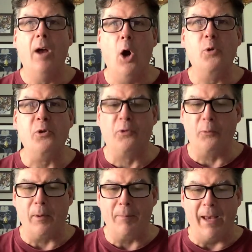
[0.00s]
OU
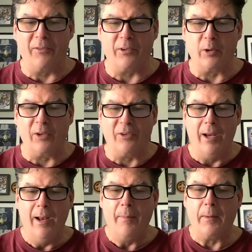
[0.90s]
sweep that series.
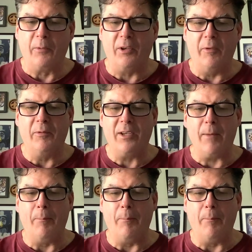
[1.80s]
Number 17,